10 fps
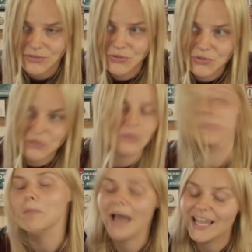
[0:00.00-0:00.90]
do
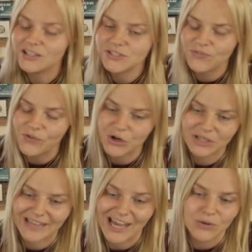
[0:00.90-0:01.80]

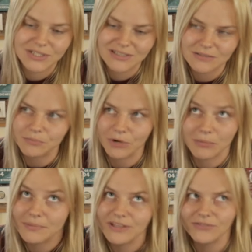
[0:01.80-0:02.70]
-4000
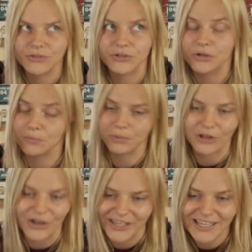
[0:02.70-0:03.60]
probably to your
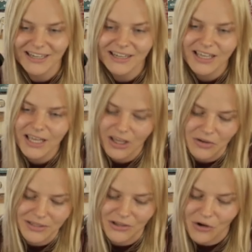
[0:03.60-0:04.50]
blocker.
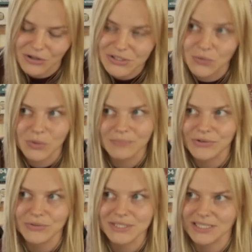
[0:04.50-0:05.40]
They also will
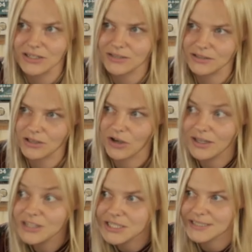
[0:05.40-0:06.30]
be using
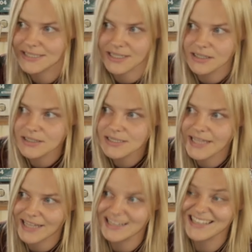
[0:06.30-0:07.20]
other skills
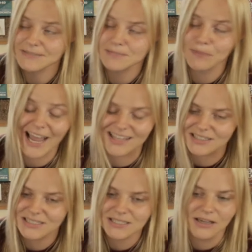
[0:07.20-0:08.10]
that gives
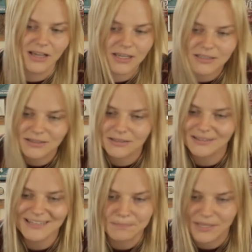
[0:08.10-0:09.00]
minus
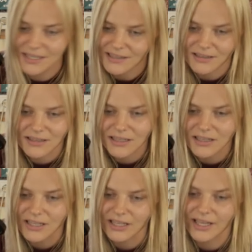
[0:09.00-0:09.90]
DP,
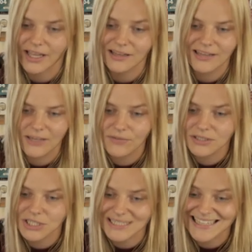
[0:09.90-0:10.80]
and they
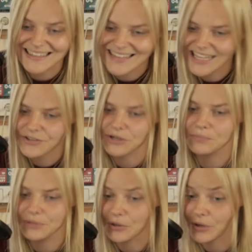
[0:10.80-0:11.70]
will just clean your
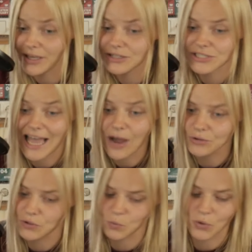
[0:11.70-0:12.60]
blockers
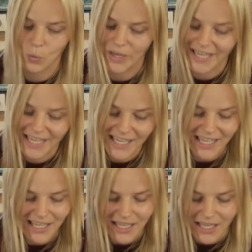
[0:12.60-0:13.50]
out of the way.
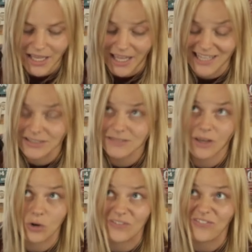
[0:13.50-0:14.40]
And
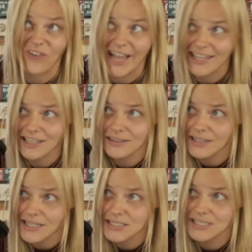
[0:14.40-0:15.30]
on final
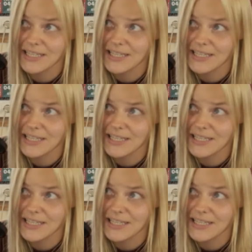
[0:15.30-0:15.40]
touch